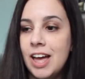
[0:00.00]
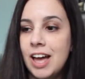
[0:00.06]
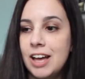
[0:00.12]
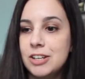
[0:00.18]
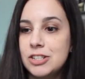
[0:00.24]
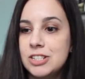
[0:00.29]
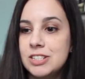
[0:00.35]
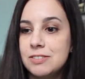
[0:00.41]

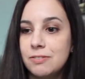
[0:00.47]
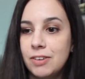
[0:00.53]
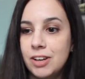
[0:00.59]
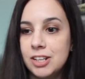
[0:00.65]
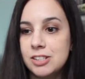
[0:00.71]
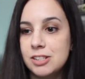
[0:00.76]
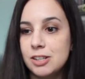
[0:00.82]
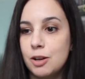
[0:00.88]
And she's
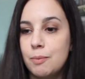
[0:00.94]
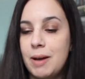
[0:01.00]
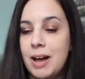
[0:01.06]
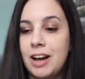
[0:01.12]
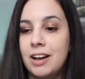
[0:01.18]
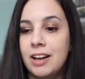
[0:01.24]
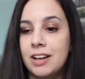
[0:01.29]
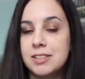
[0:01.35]
invited to go
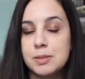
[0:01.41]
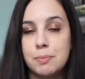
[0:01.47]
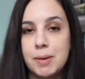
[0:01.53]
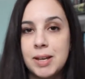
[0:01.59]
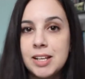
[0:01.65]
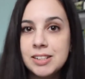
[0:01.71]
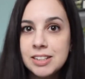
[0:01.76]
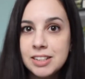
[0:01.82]
back as a
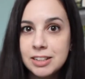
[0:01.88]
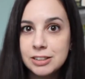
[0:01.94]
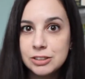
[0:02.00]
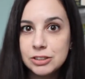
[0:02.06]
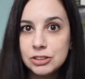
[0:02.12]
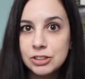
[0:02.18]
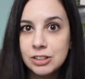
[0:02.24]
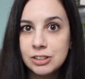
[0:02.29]
painting
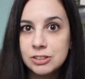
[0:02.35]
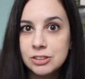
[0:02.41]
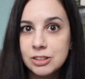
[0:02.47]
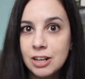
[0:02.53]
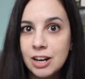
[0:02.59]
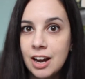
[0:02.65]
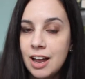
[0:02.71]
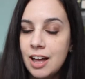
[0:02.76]

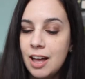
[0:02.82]
instructor,